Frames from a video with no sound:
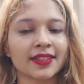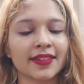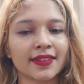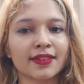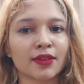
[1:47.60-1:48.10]

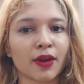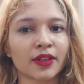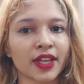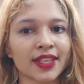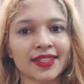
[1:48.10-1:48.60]
This is
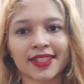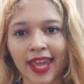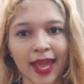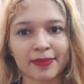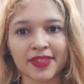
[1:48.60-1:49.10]
not a
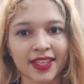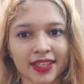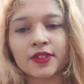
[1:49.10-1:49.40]
scam site.